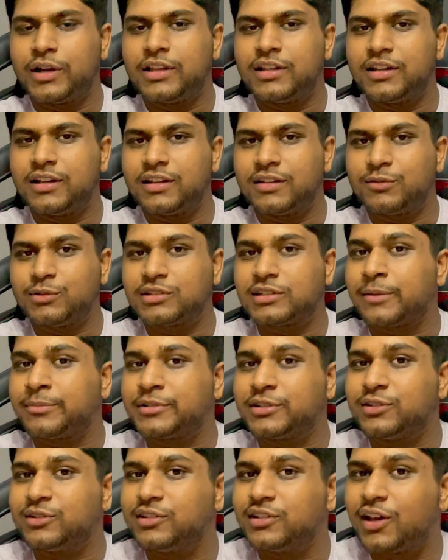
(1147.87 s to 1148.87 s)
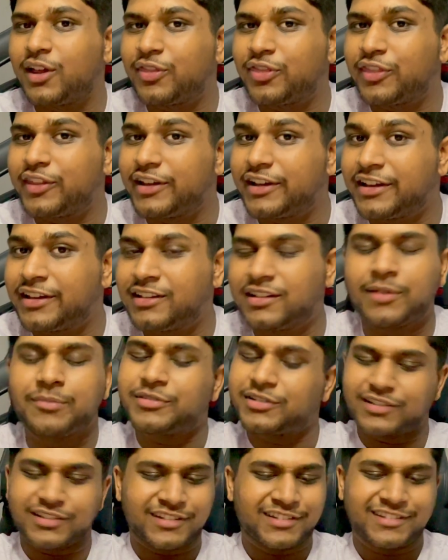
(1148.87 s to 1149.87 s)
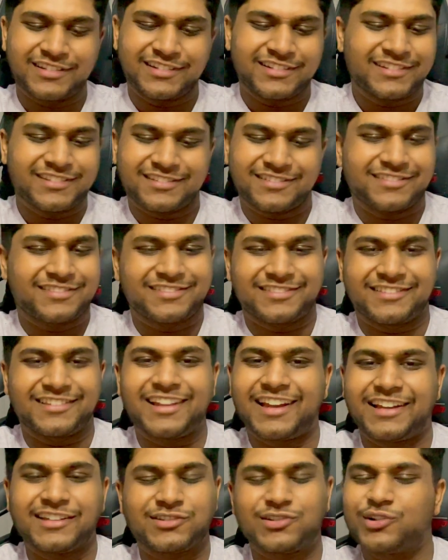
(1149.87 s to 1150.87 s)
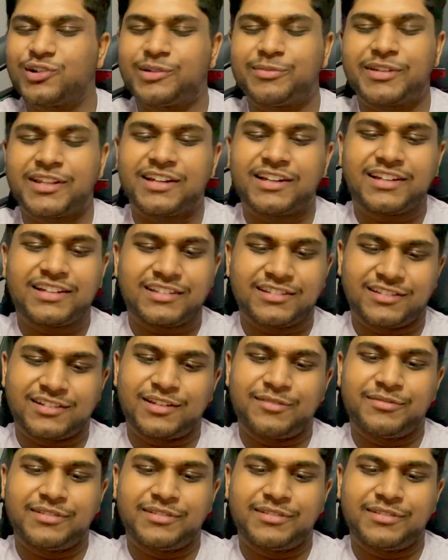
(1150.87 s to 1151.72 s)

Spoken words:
you learned was absolutely nothing. No, it's not really that. It's gonna be